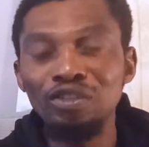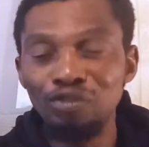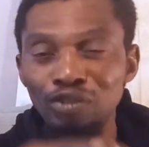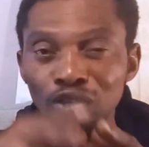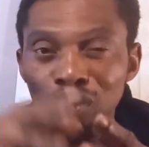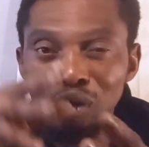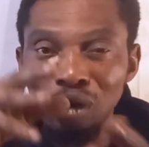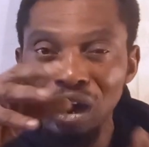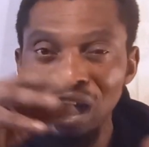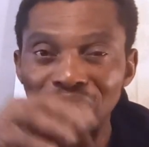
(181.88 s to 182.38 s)
if
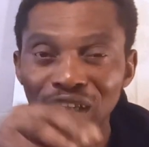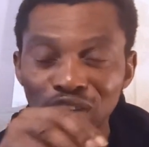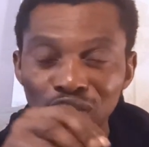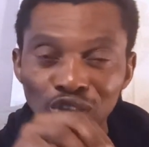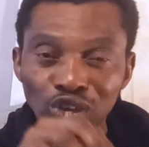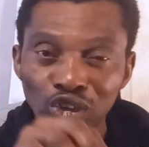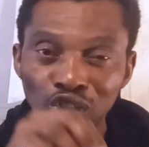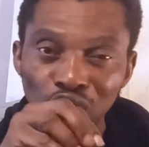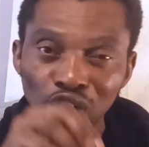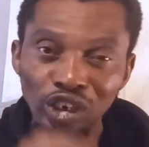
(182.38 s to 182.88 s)
you are
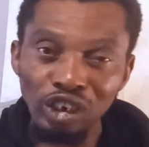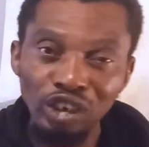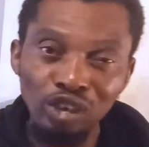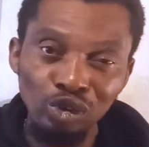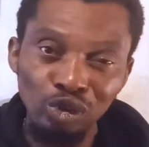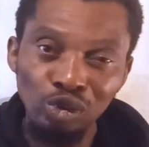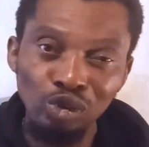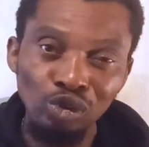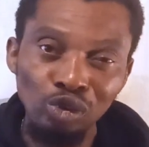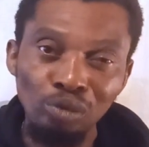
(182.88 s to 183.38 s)
just joining
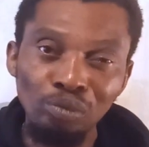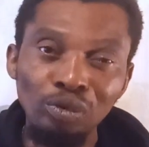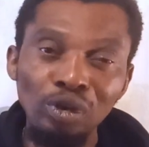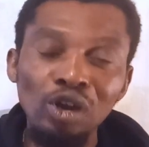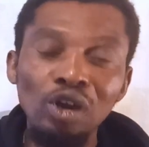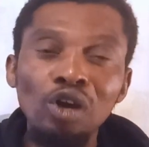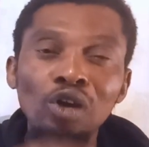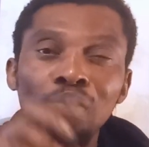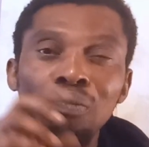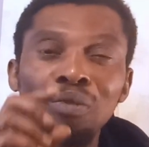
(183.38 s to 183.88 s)
YouTube,
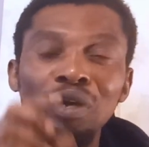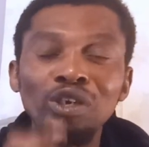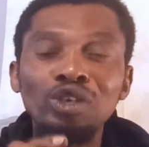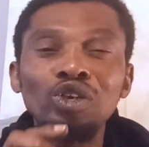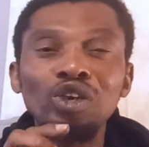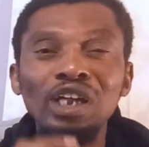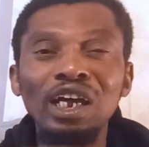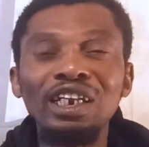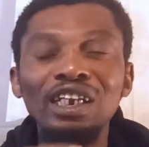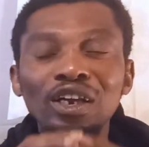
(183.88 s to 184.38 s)
make
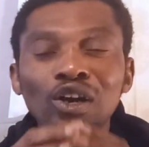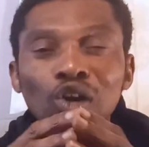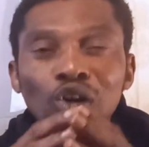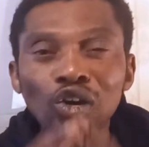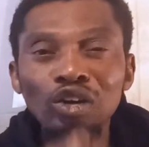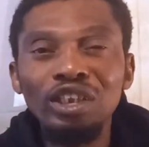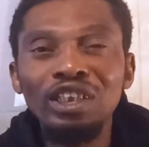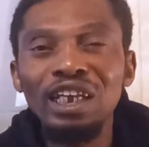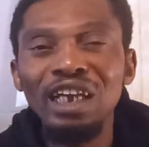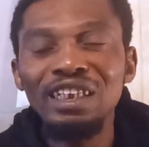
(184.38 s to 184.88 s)
sure that the
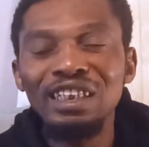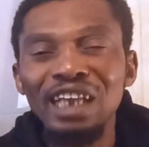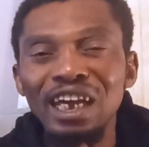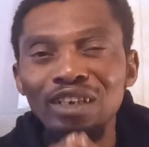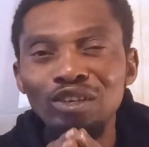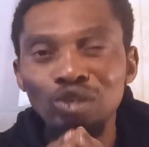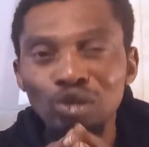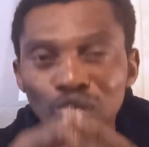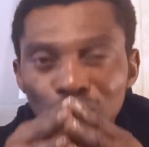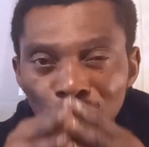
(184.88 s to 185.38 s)
content
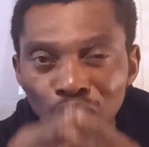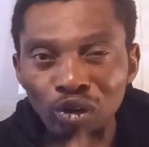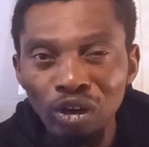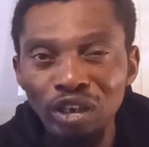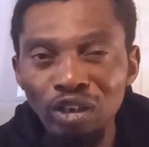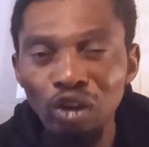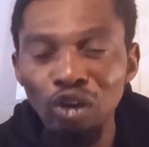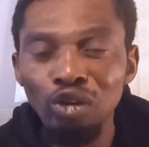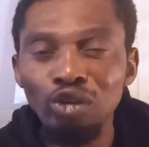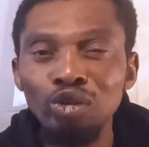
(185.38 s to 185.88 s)
that you
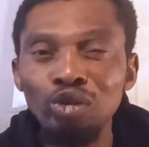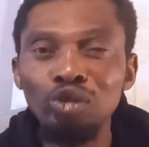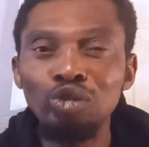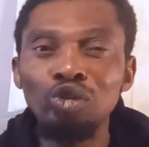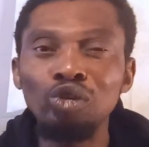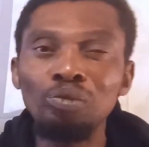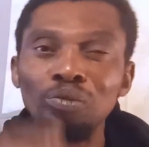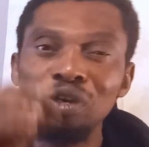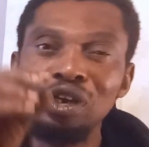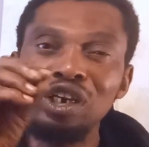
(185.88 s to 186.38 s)
create on
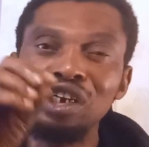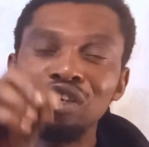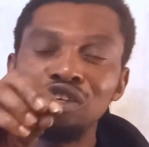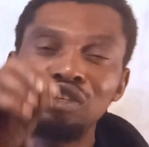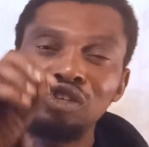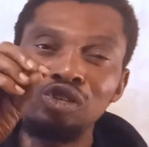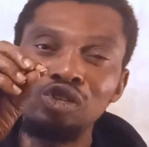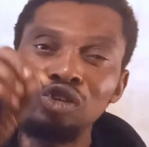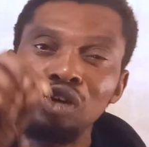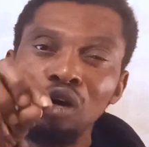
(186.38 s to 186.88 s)
YouTube
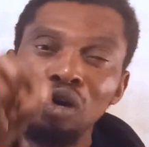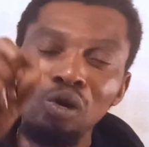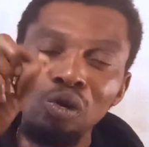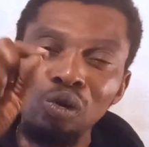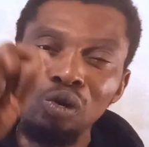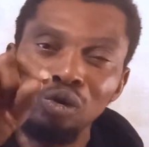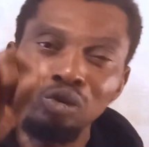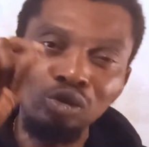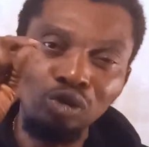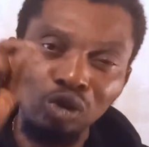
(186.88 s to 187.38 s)
is your
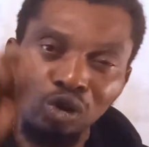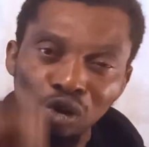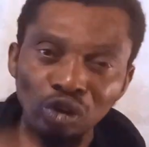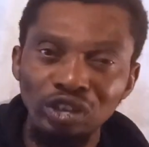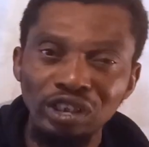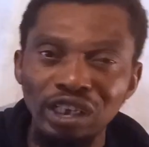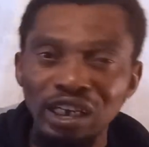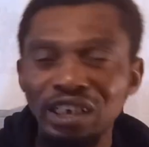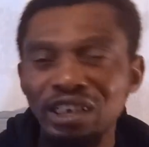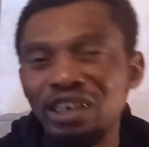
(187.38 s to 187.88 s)
own
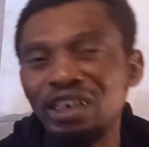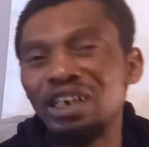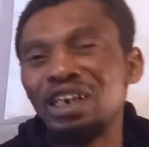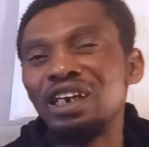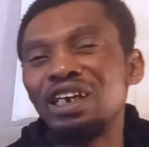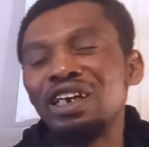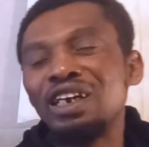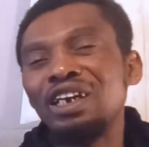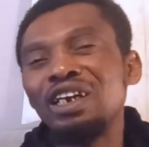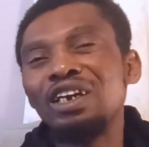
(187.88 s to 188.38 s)
content.
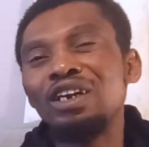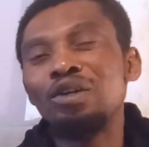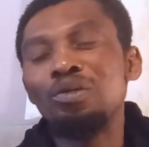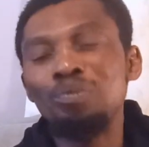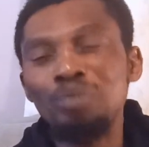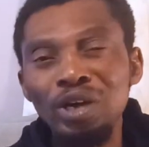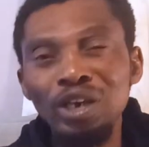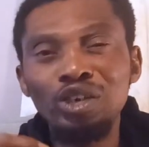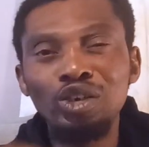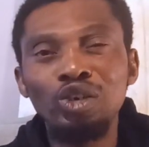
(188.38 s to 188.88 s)

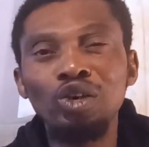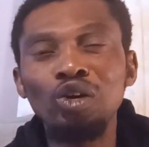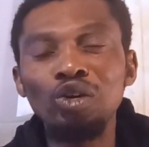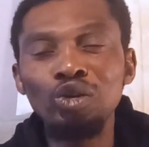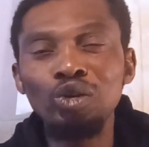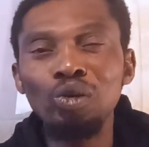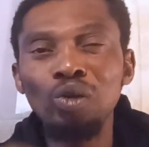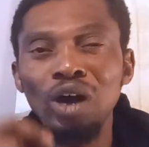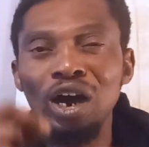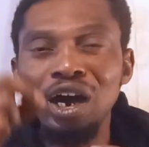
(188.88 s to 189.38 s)
Make sure
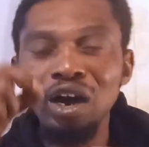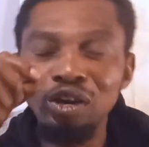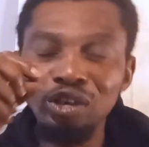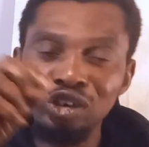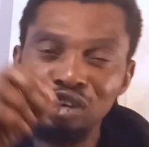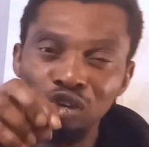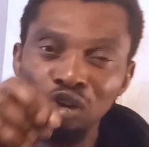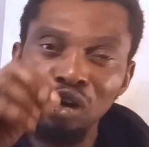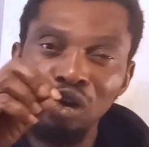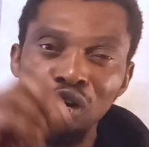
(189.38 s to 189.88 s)

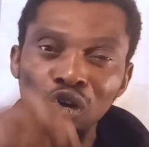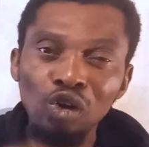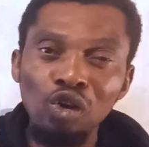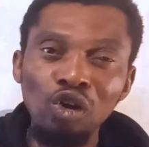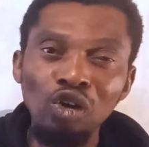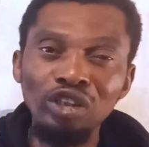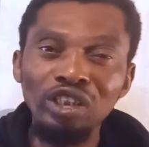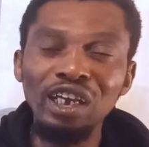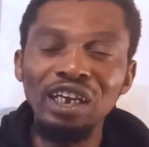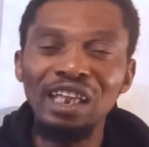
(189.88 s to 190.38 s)
it's your own
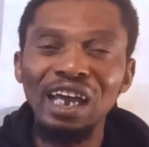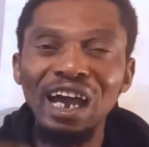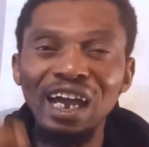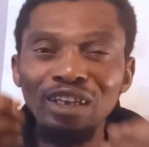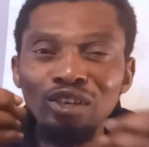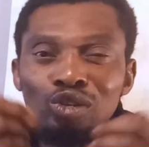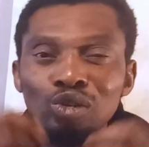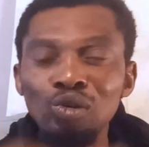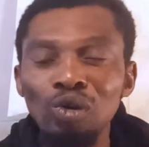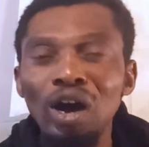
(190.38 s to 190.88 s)
content,
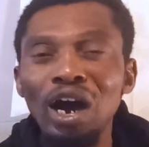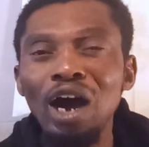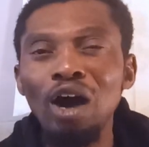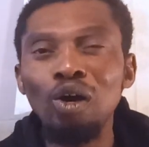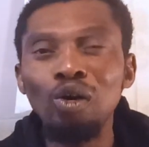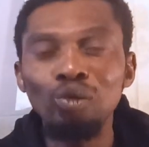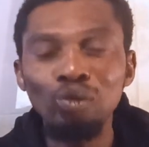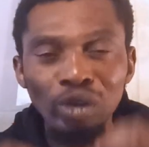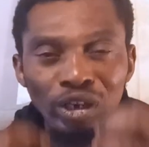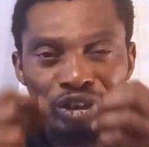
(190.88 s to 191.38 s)
and you are
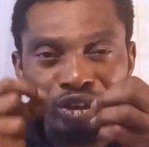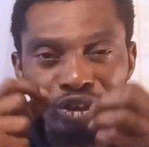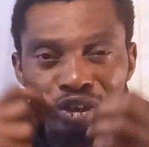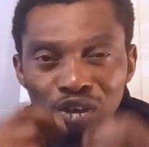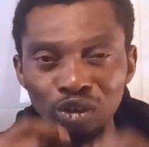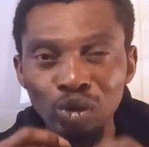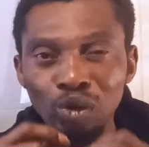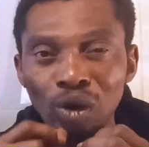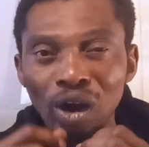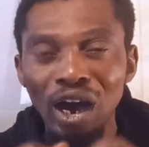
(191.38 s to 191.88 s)
always
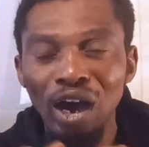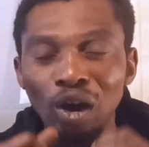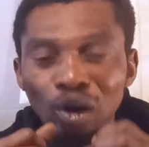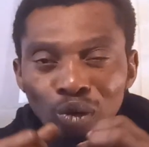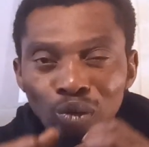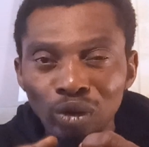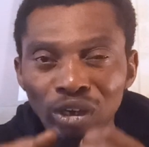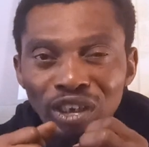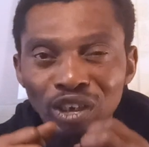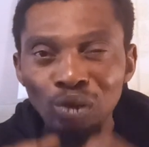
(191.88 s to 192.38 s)

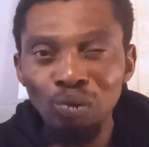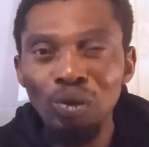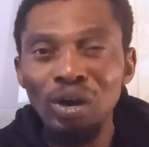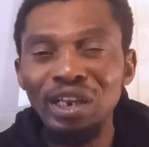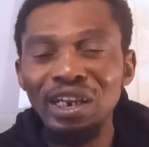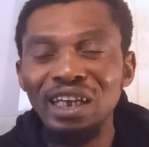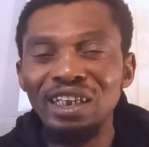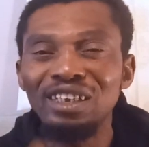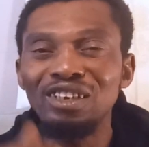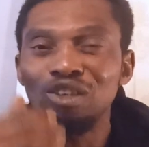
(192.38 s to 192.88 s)
the
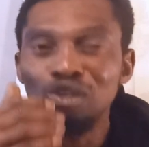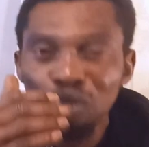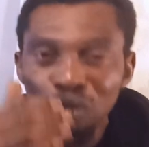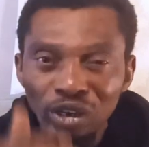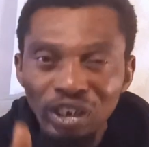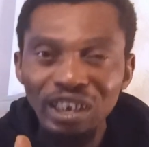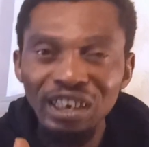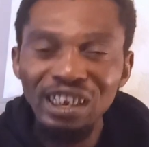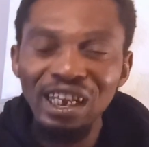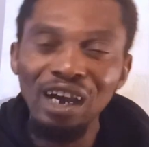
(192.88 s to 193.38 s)
one that is
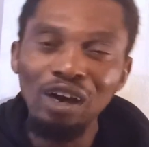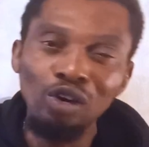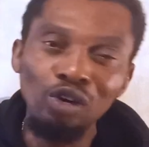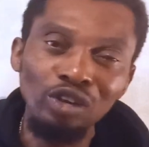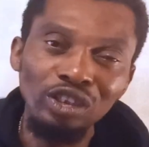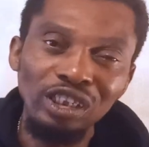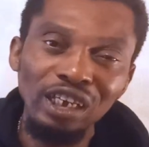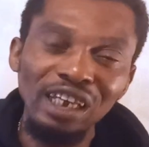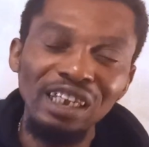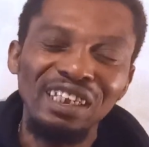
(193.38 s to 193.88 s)
creating that
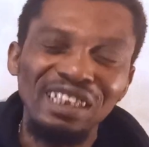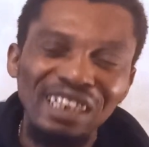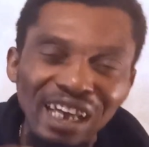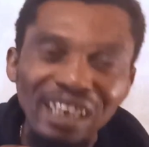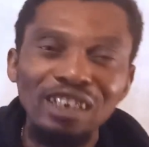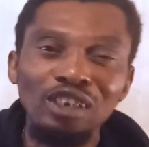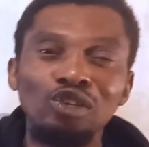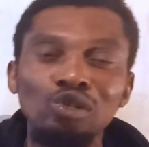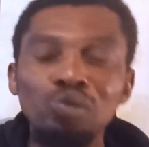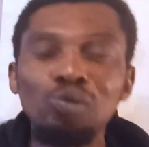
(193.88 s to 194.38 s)
content.
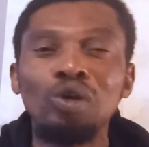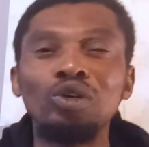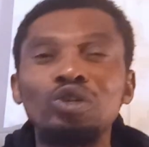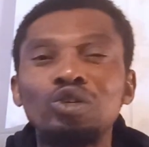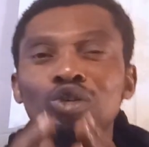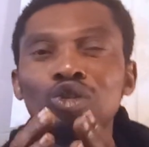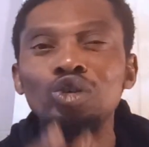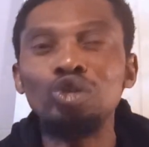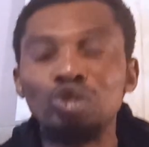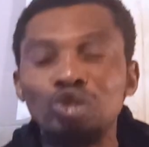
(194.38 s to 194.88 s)
That is what
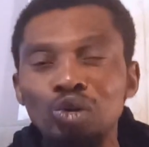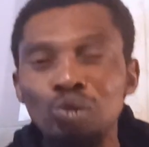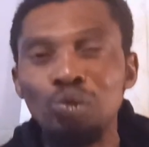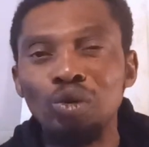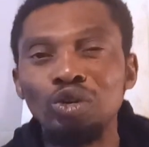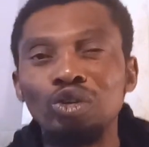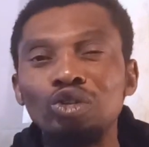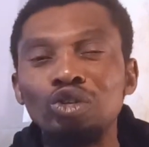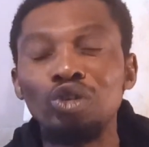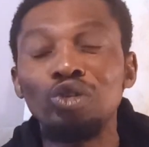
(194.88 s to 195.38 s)
YouTube
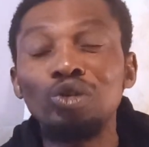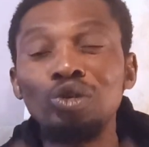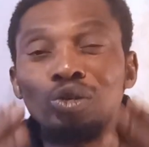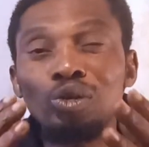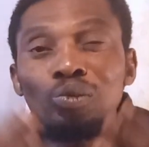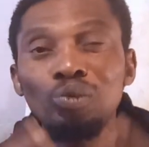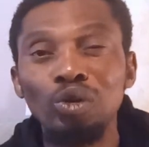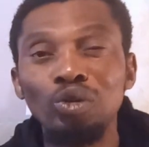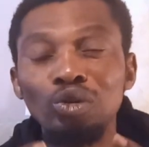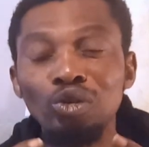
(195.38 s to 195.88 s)
wants to see.
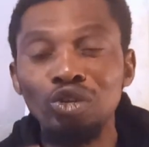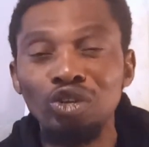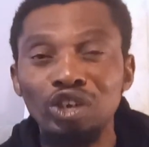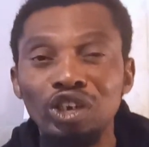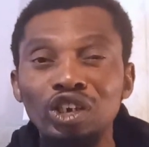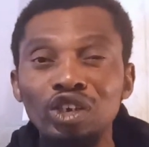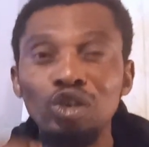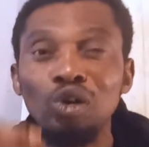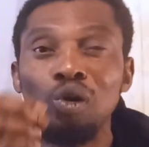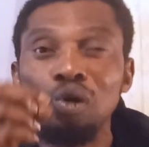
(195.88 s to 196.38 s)
YouTube wants to
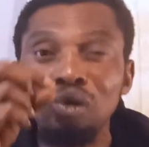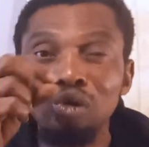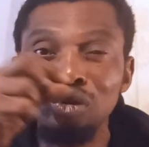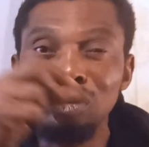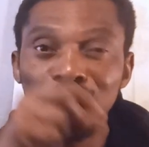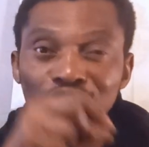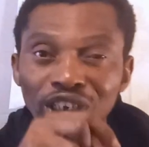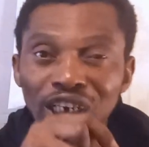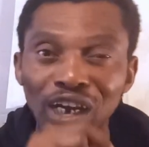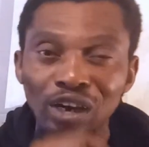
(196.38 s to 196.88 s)
see your
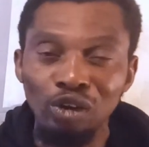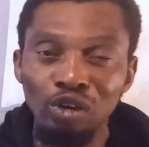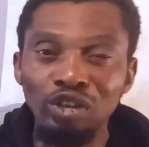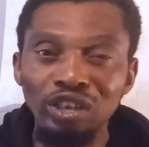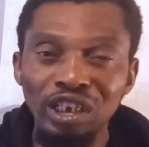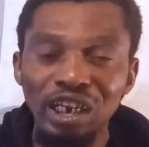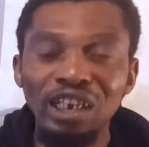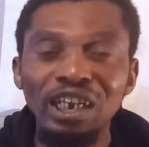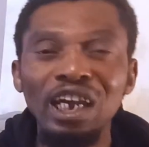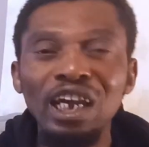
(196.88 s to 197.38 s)
original
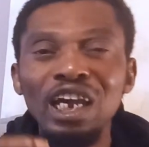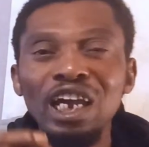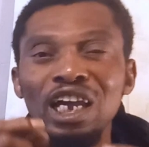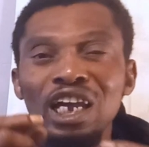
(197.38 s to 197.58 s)
content.